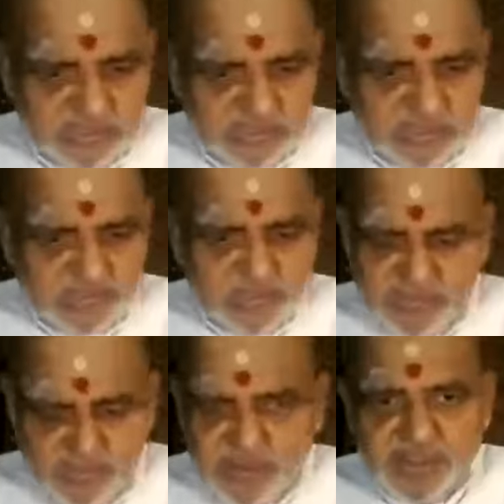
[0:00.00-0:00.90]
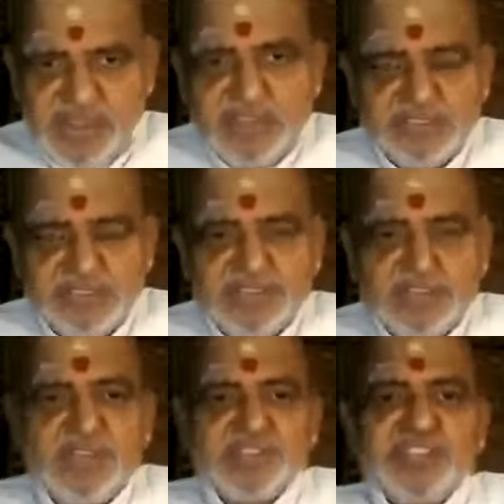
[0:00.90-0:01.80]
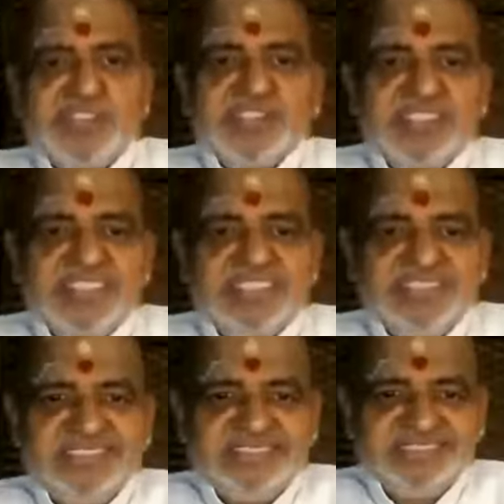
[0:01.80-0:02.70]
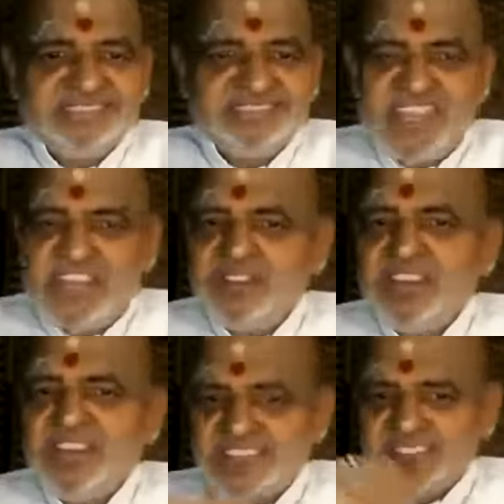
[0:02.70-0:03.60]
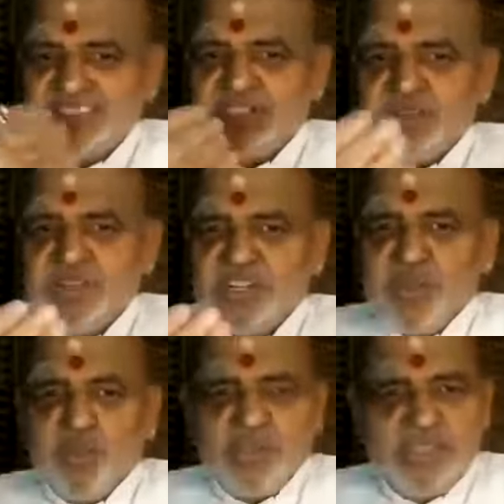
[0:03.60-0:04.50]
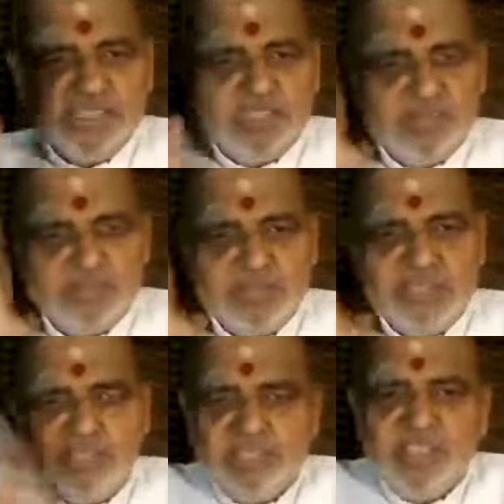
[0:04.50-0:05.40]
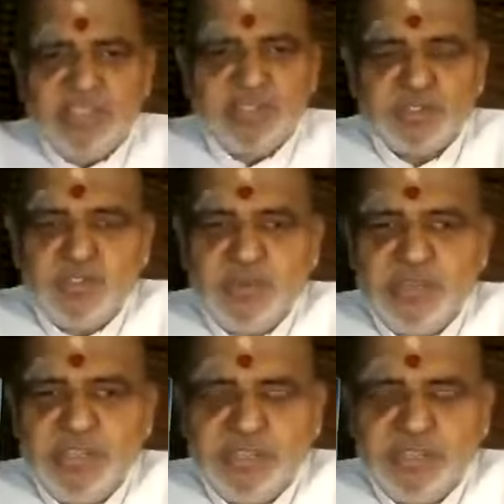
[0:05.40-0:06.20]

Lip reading: if not, we can't read if we are not concentrated there. And we chant loudly, my ears also will be